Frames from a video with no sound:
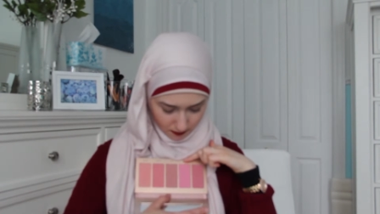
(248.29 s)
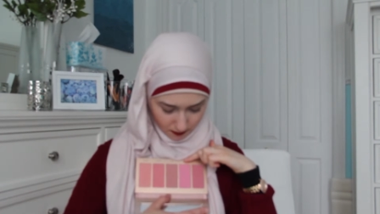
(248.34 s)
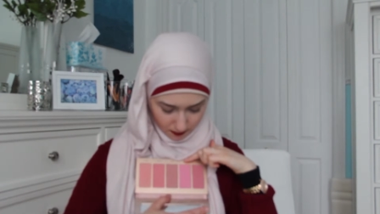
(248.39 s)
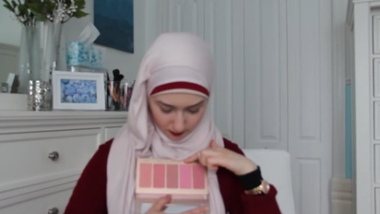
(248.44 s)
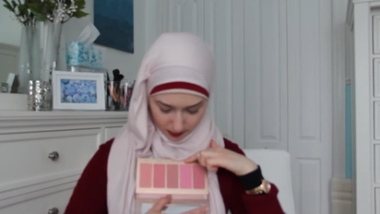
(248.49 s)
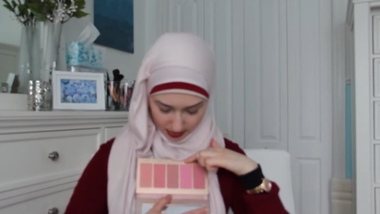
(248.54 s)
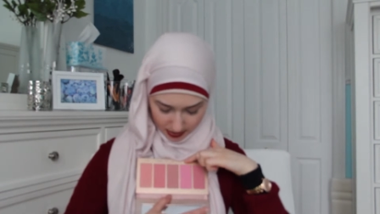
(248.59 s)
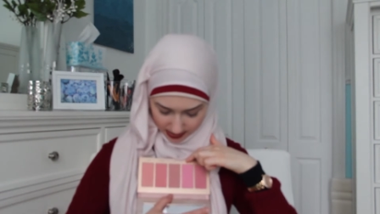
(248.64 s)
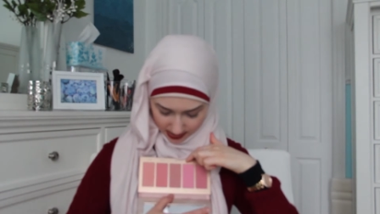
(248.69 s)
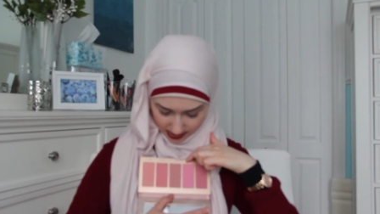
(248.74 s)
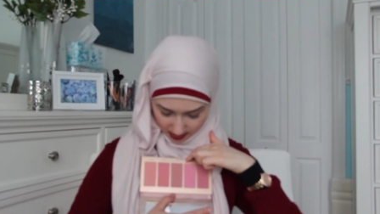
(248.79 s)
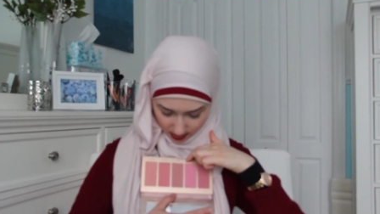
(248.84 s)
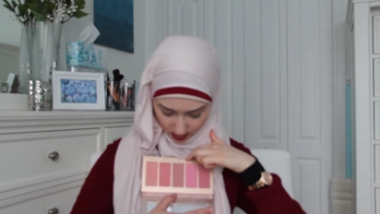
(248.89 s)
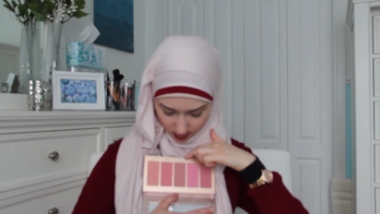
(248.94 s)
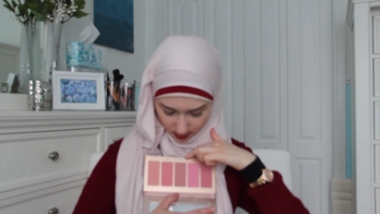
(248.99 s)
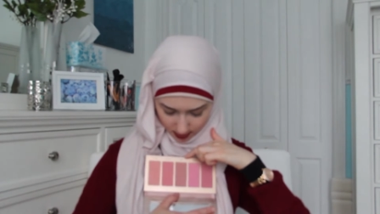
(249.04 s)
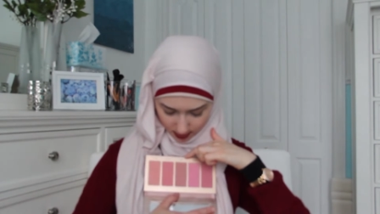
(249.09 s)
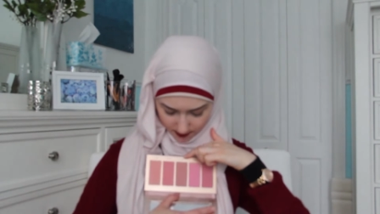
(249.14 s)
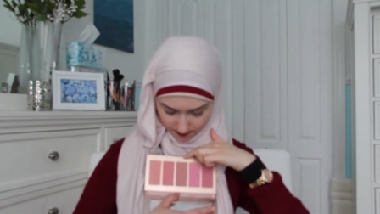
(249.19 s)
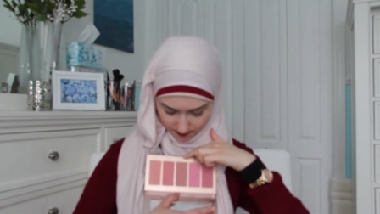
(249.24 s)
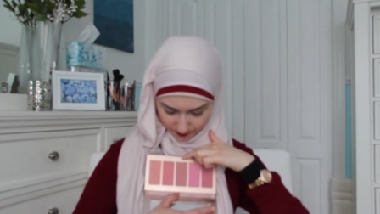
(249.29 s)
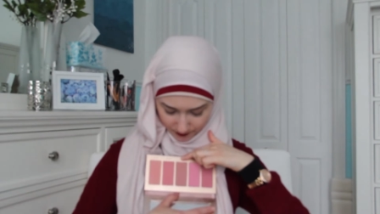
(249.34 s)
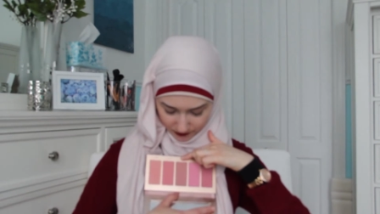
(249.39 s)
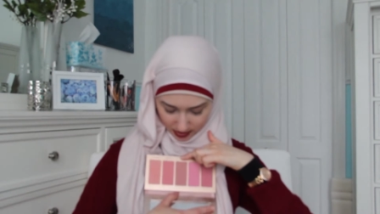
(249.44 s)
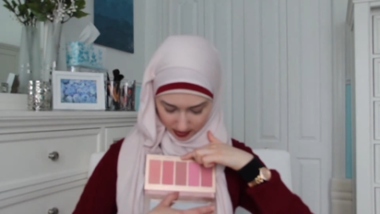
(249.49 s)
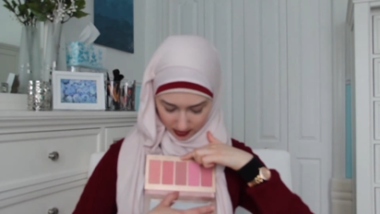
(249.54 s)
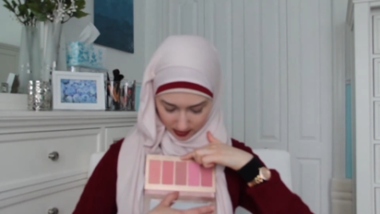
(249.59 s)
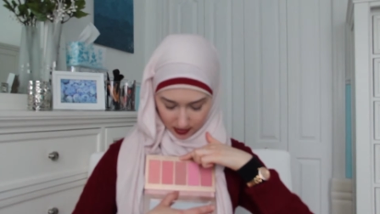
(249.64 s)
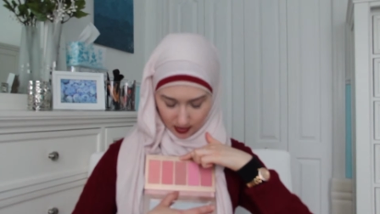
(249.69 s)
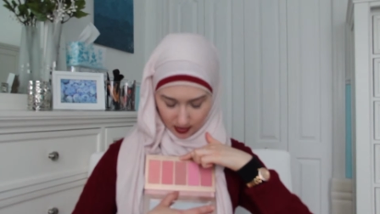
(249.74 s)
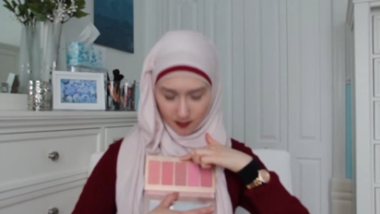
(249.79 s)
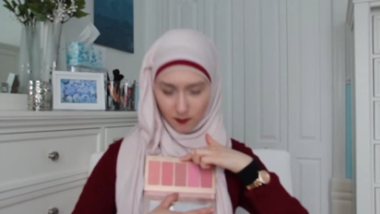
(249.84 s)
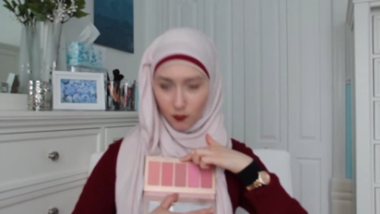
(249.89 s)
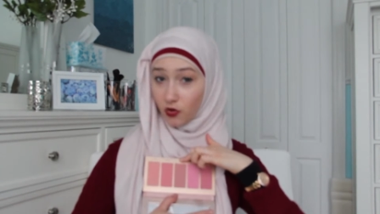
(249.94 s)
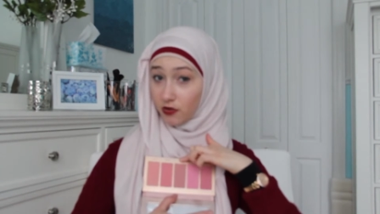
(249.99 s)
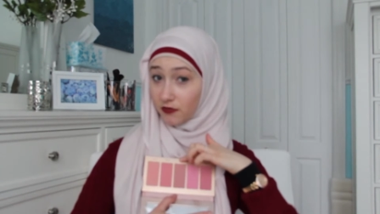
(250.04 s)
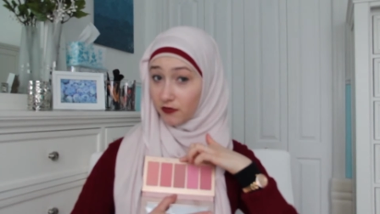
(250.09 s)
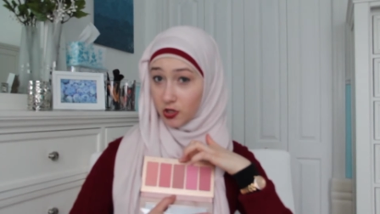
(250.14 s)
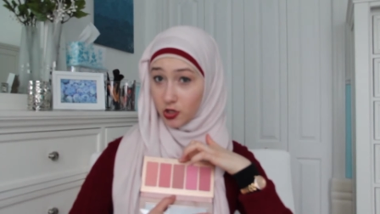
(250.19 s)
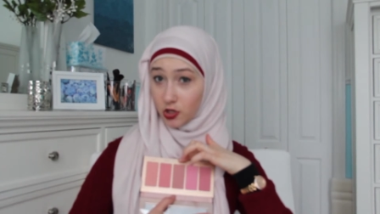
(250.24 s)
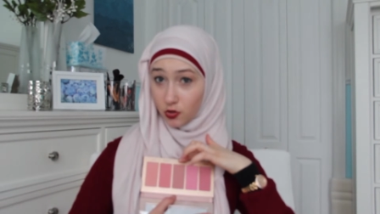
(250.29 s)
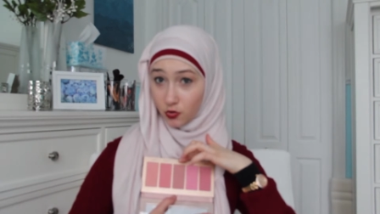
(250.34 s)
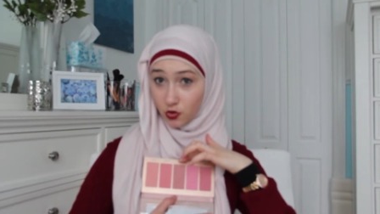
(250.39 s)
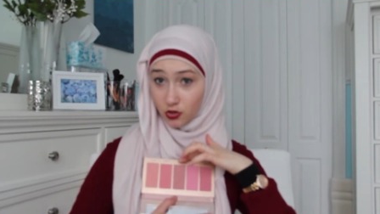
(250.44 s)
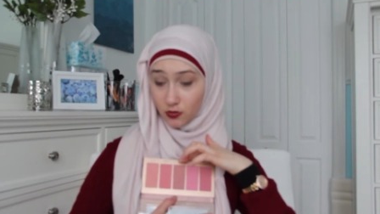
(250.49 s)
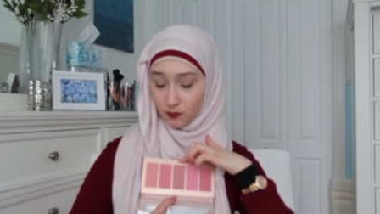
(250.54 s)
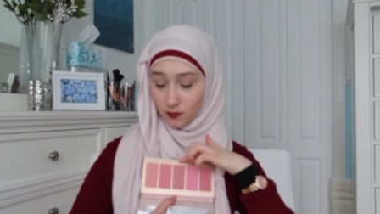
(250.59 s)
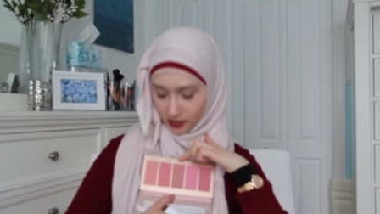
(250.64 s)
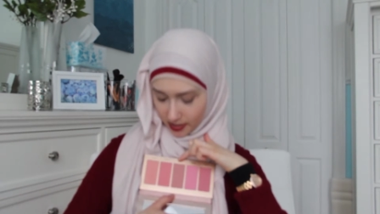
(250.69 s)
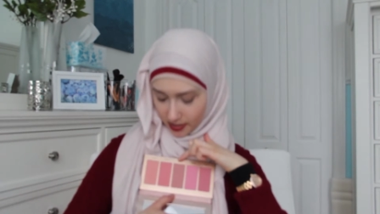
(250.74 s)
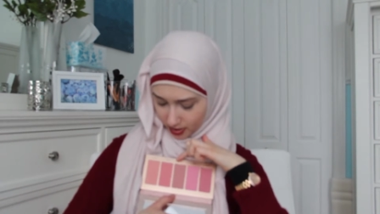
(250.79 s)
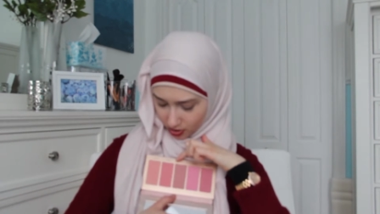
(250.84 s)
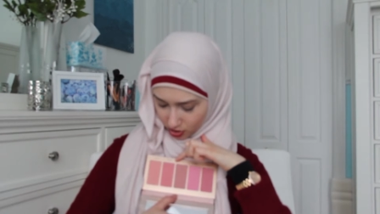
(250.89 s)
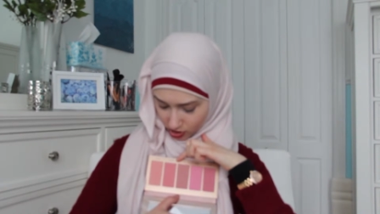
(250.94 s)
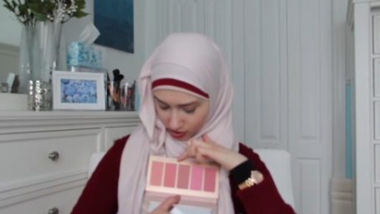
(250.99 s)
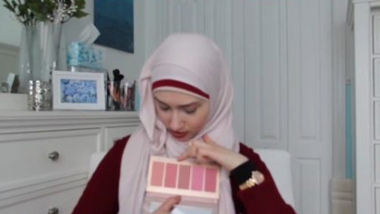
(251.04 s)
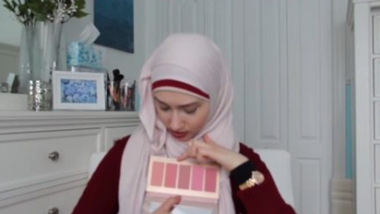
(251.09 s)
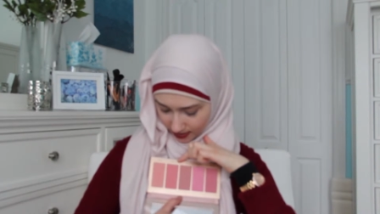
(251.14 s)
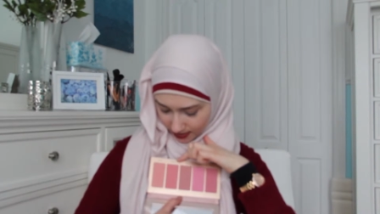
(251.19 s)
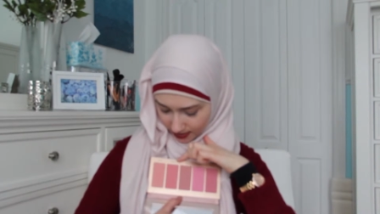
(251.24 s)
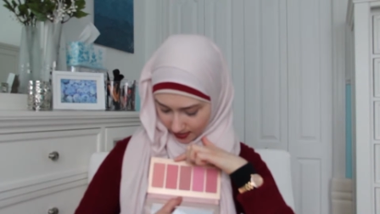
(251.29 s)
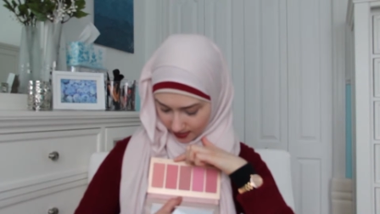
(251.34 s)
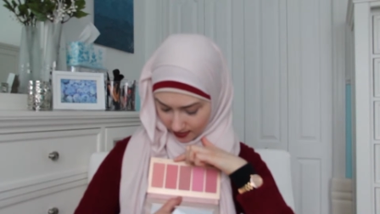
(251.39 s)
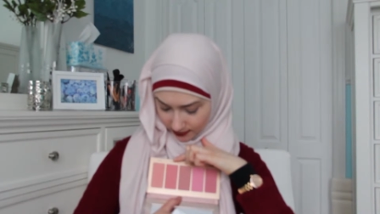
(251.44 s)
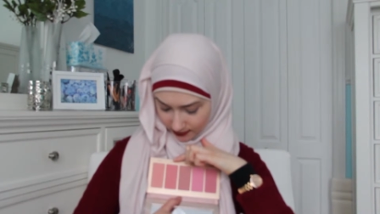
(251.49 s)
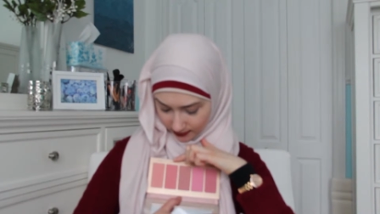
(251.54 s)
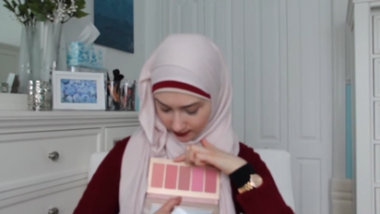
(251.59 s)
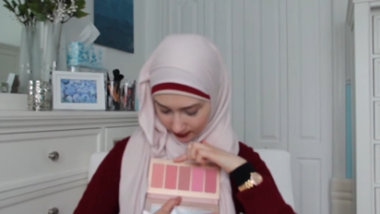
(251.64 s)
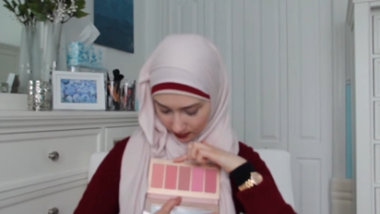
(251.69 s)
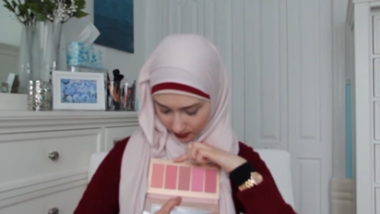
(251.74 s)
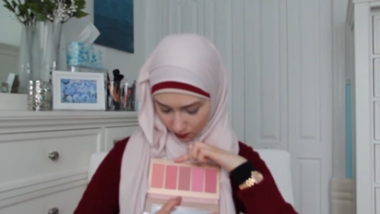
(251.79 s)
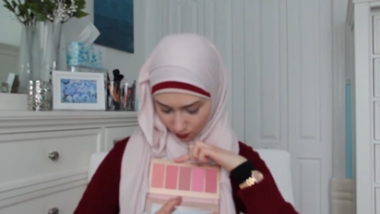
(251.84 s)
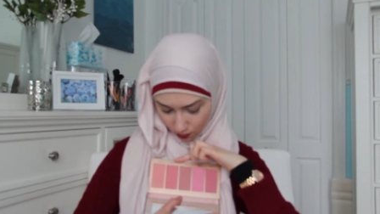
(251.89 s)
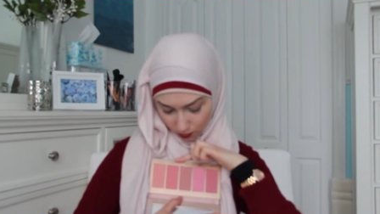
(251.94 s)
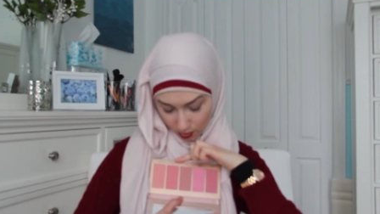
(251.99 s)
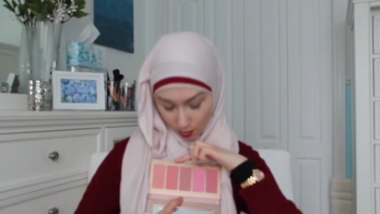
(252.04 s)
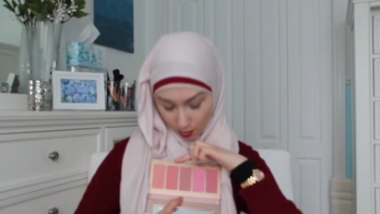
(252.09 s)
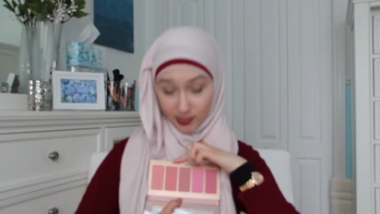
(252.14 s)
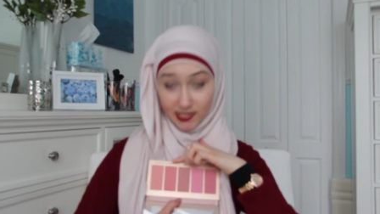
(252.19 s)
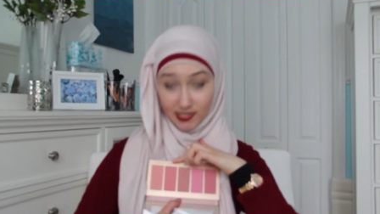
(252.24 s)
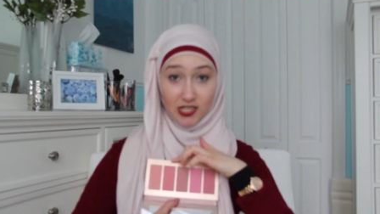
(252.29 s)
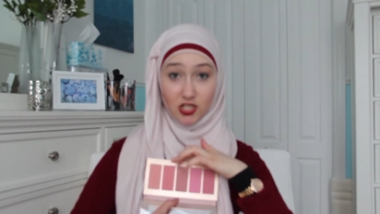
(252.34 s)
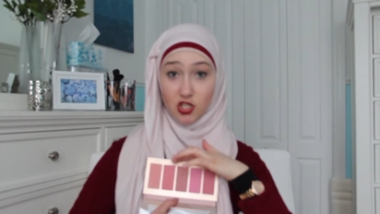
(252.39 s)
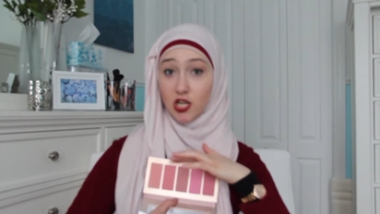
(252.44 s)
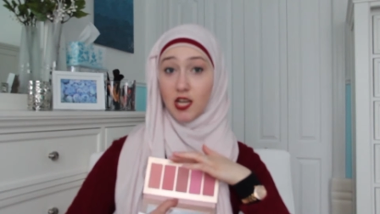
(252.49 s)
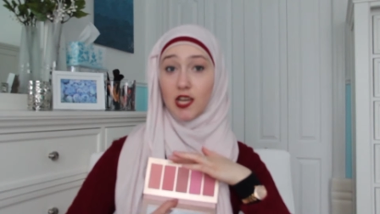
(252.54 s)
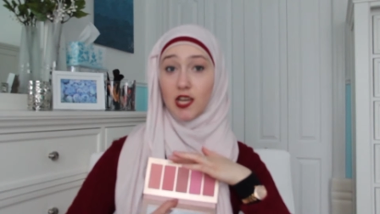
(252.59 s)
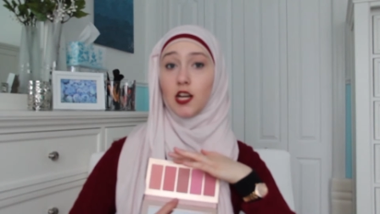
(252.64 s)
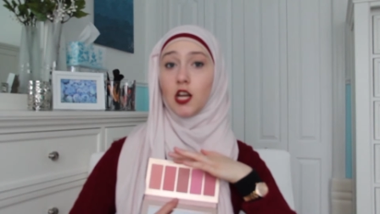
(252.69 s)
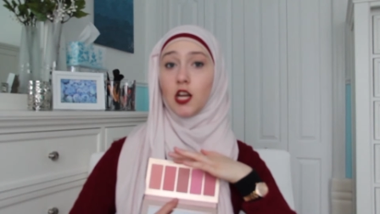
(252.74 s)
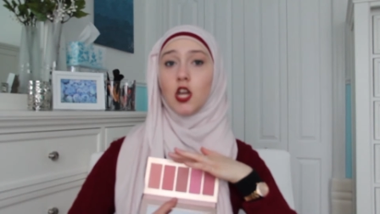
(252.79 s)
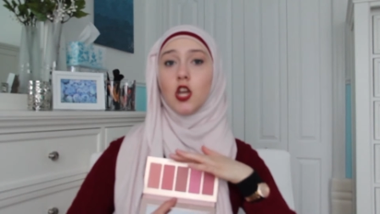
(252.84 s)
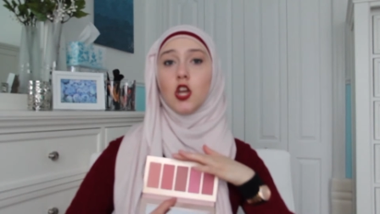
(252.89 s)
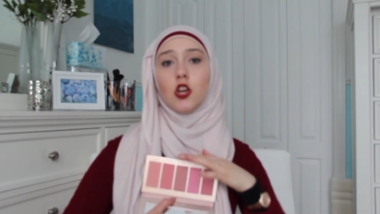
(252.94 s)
pinky color, more of a neutral blush, and a rosy shade.